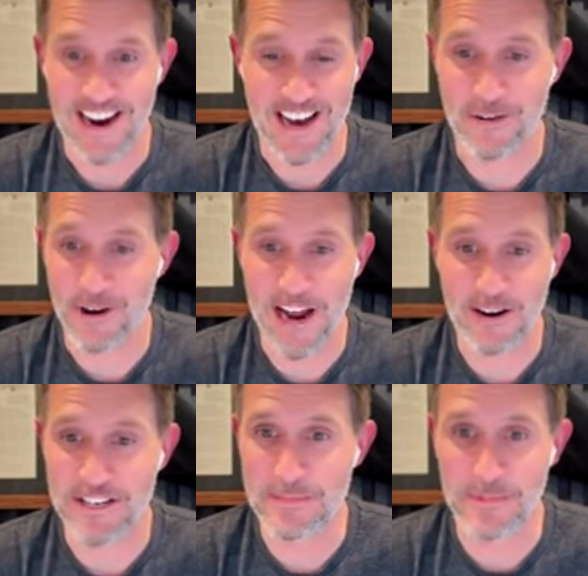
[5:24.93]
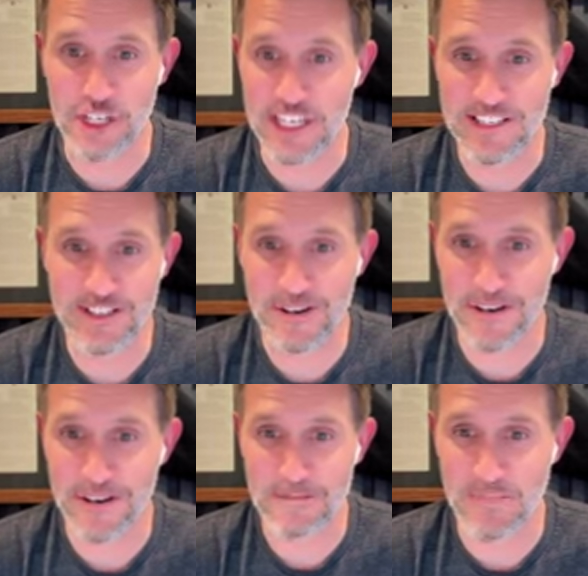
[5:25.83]
I don't know how deep the genes
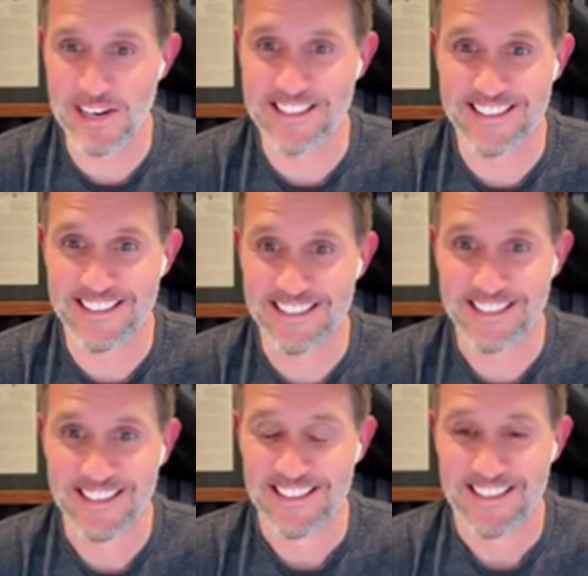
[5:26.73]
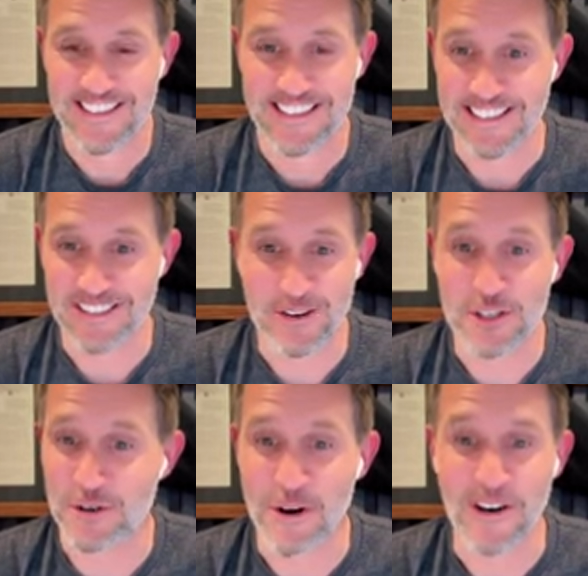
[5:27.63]
are, but like
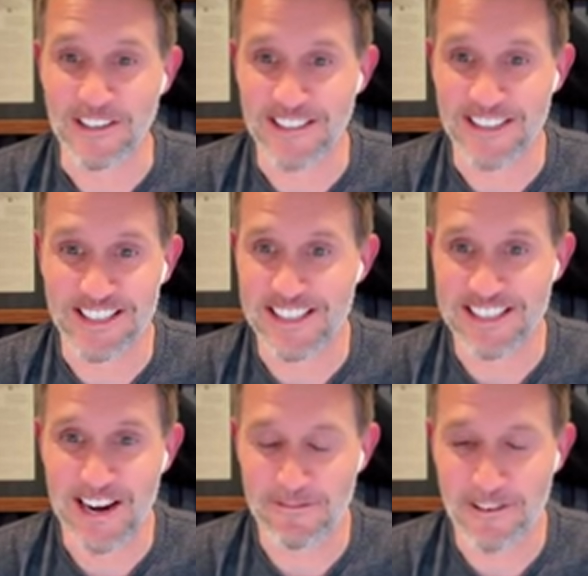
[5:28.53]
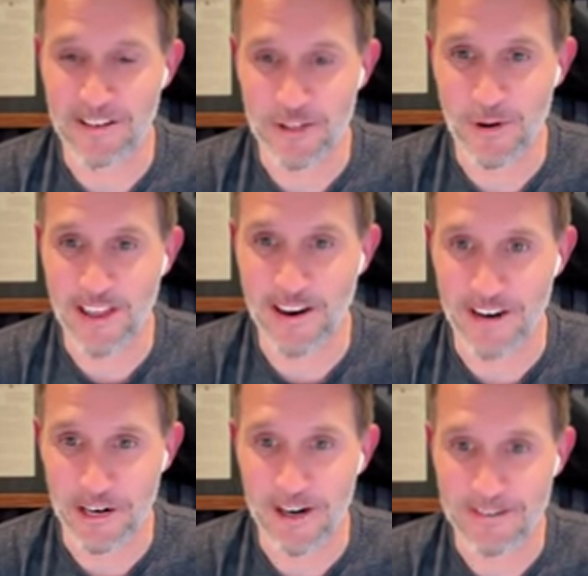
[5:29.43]
they're strong because this guy found his way
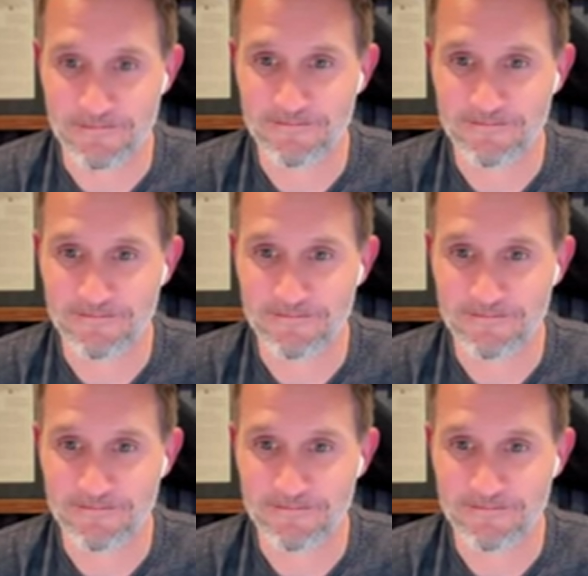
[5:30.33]
there anyway.